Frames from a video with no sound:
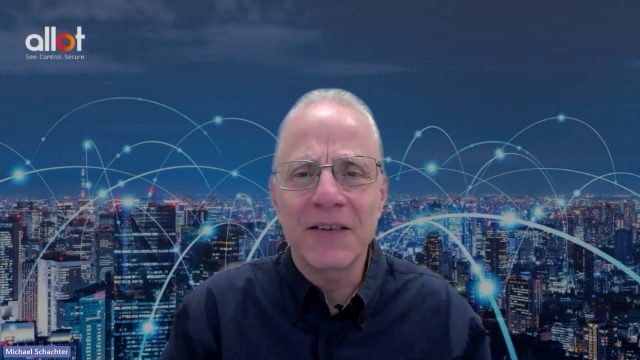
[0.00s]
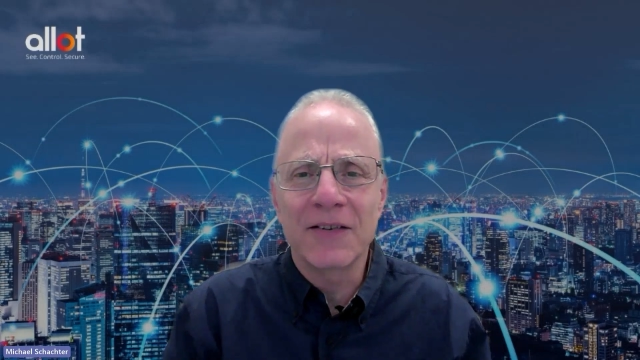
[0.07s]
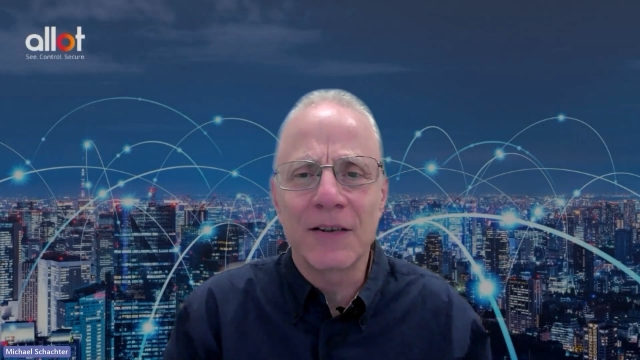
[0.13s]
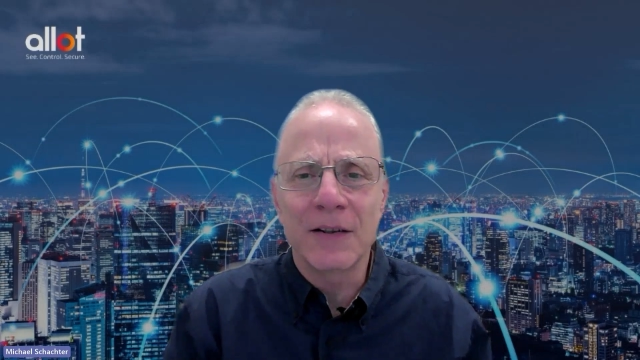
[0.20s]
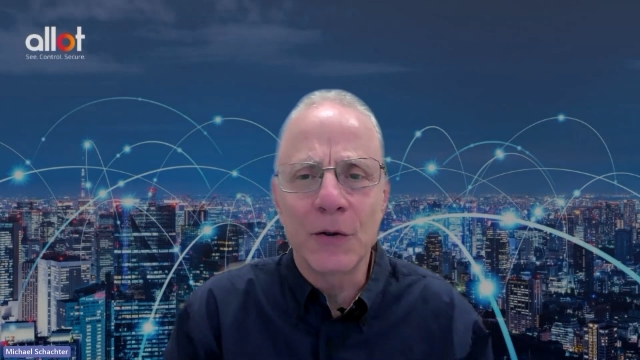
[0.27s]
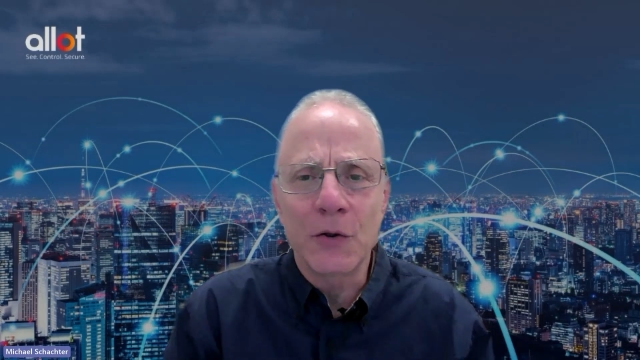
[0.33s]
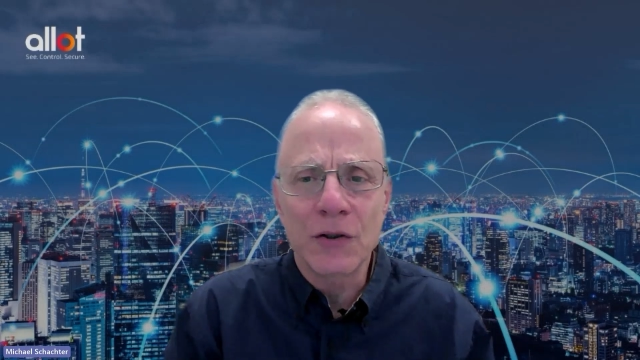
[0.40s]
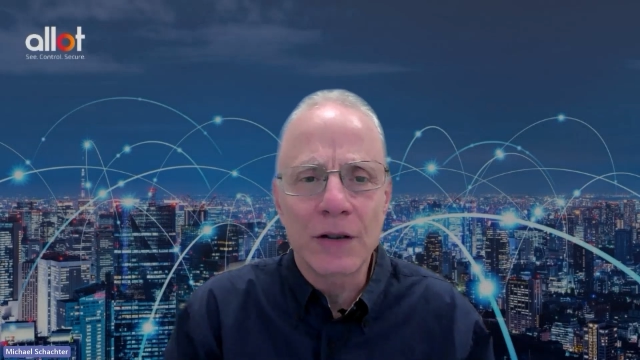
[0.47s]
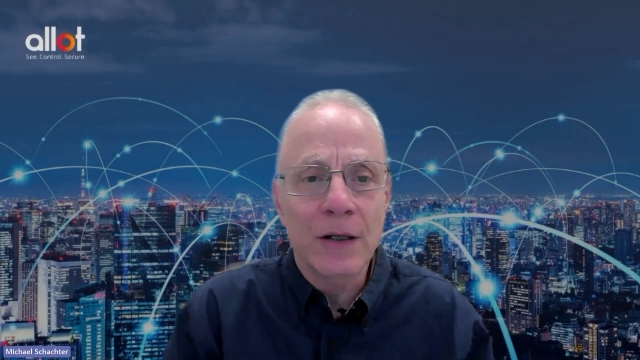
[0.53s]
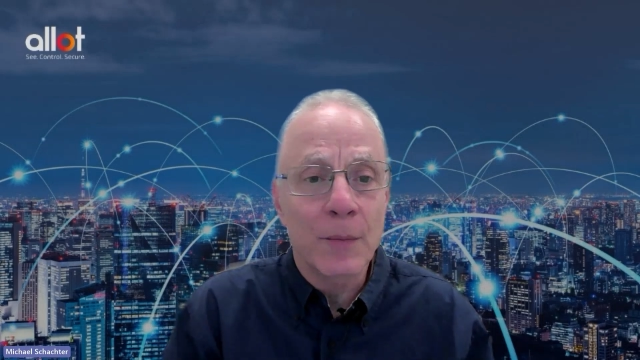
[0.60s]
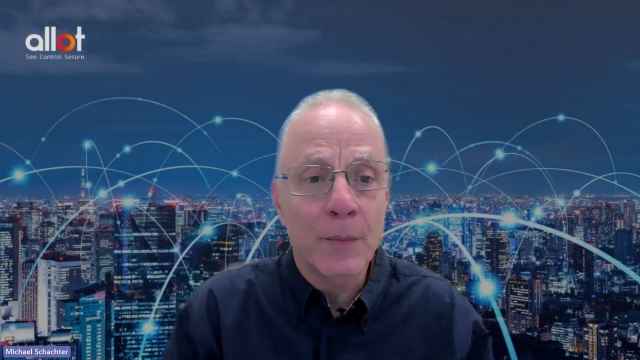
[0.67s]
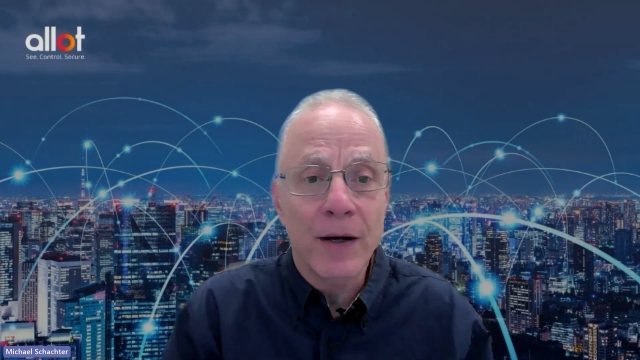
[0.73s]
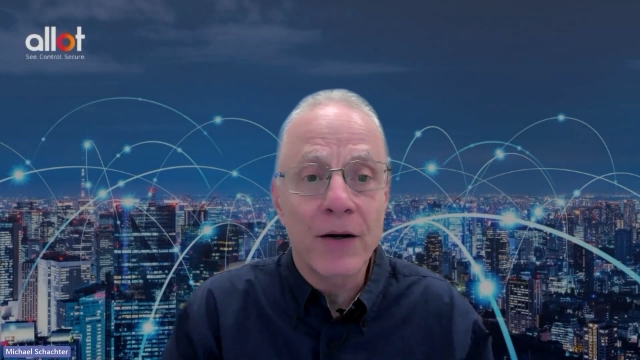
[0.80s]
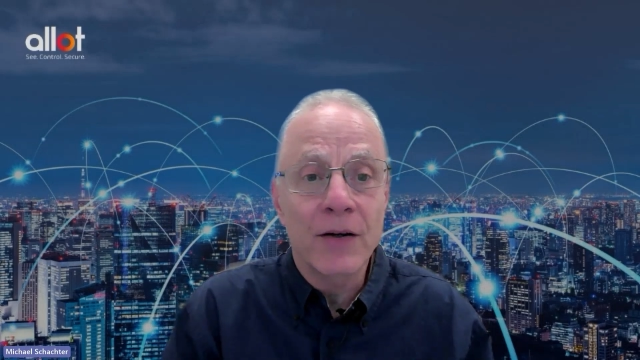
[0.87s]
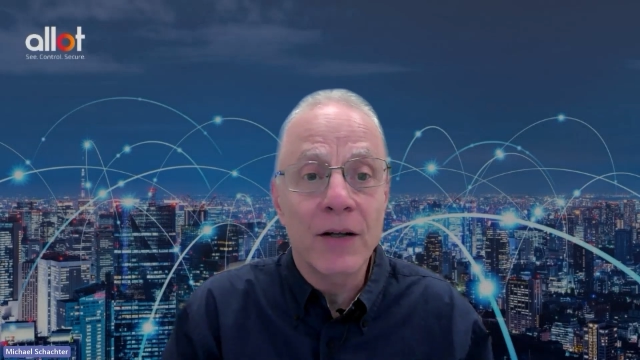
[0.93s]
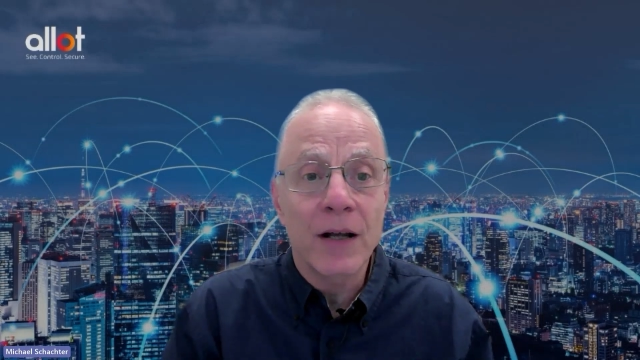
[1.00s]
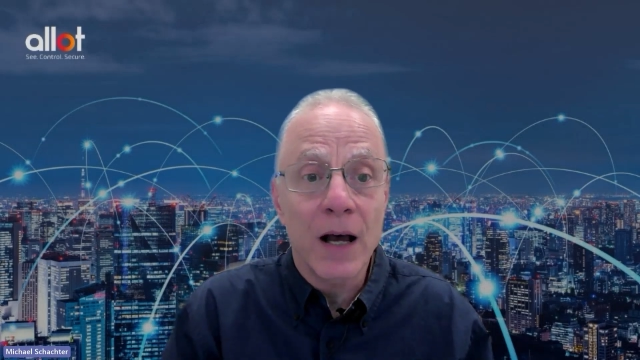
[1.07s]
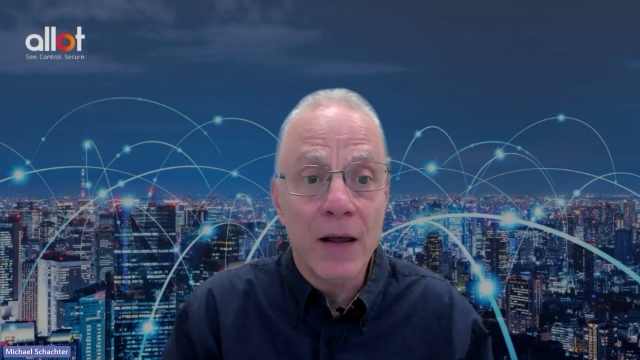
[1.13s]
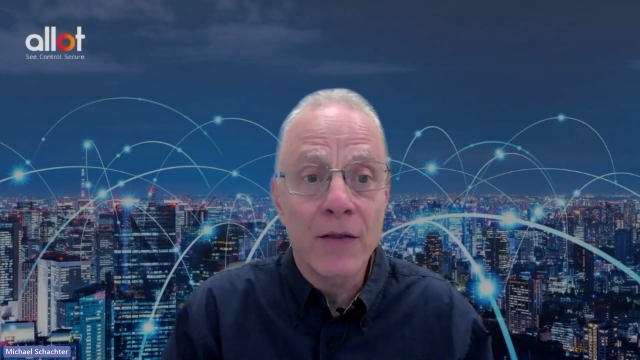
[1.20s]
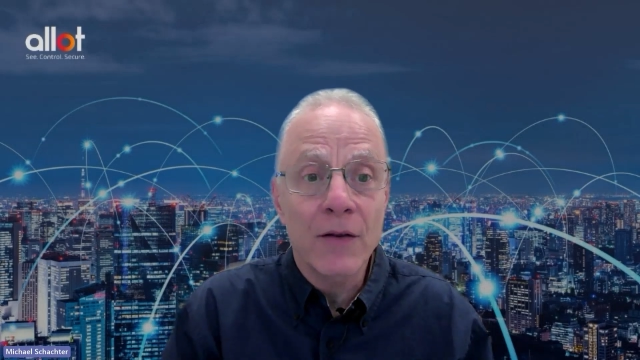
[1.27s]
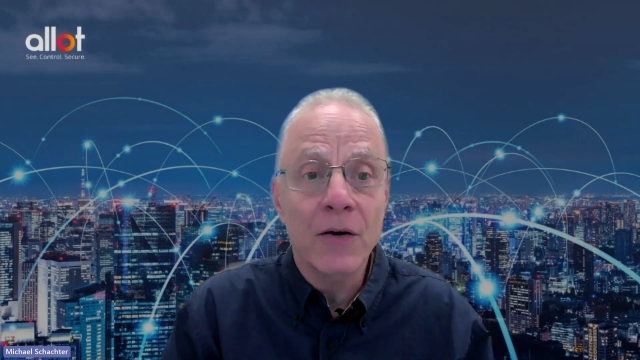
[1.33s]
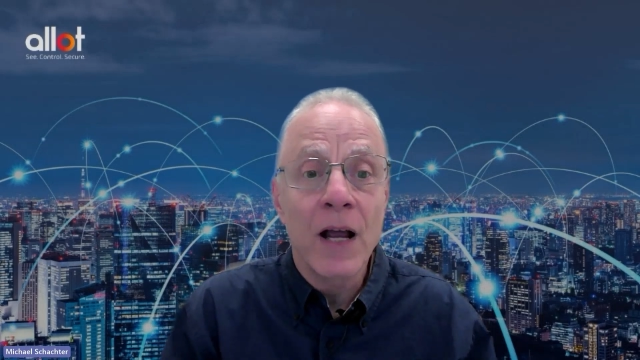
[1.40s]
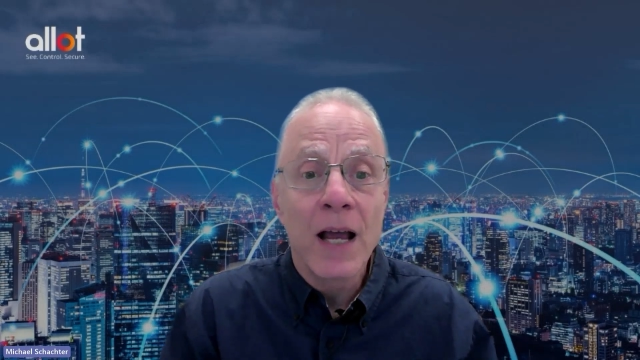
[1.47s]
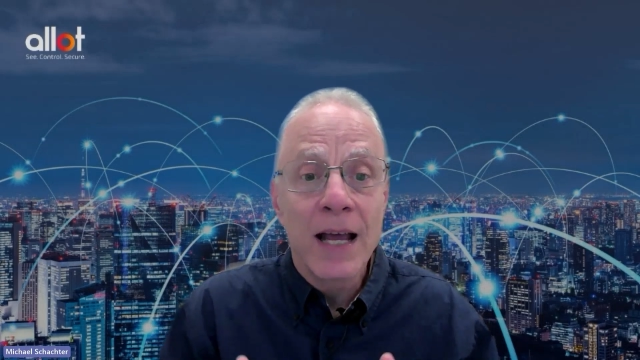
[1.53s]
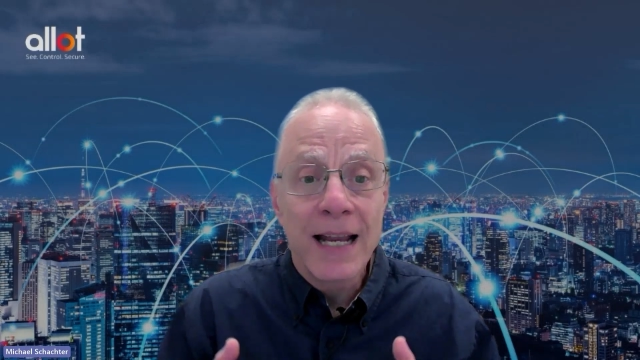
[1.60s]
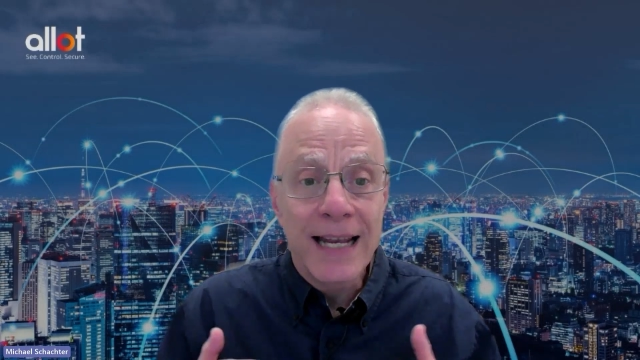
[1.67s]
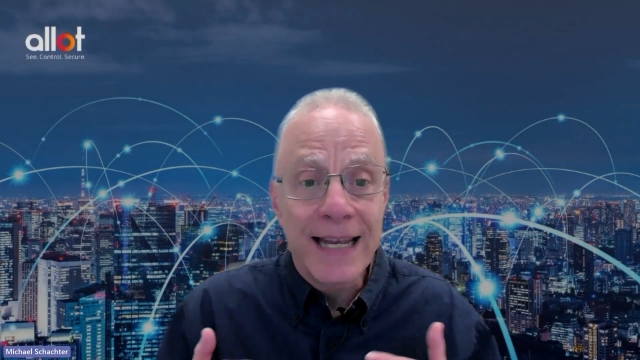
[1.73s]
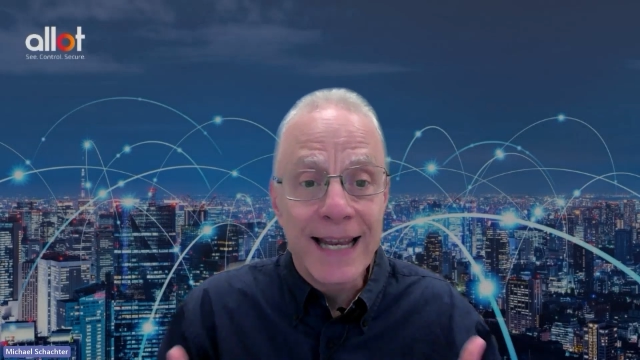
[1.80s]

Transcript: this solution compared to other